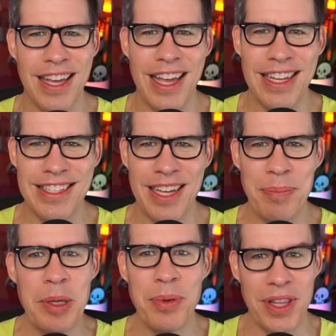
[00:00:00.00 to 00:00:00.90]
and
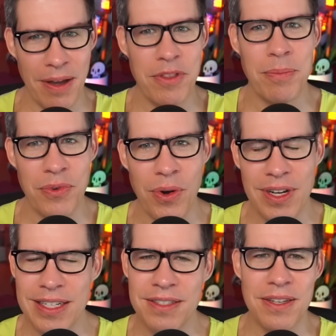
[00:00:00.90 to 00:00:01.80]
people love them for
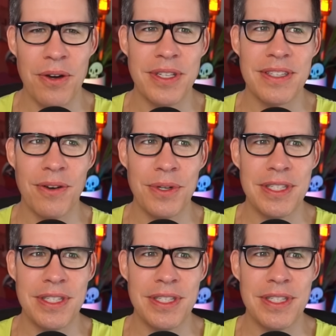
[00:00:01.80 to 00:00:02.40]
it. So it's going